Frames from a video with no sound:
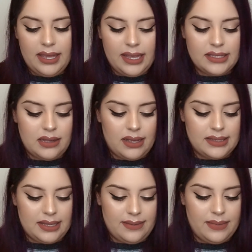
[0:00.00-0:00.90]
It's
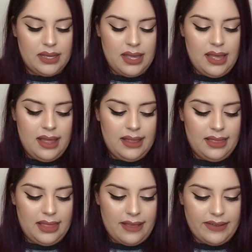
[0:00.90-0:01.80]
awesome.
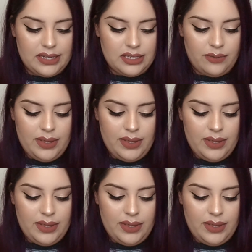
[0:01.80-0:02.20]
Love it so